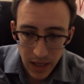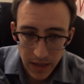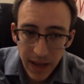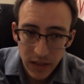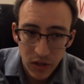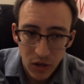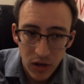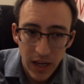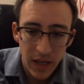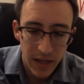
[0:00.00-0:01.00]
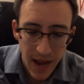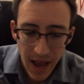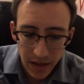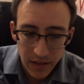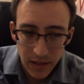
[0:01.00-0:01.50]
Next turn, it
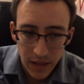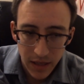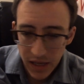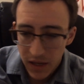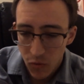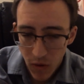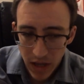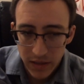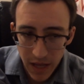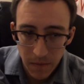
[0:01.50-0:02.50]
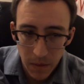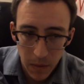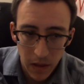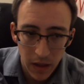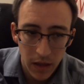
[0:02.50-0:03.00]
attacks. It rests
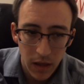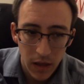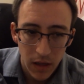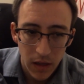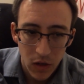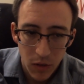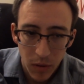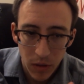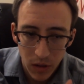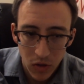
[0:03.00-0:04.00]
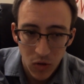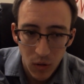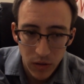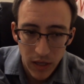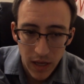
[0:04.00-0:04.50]
everything your opponent
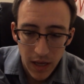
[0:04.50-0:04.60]
controls,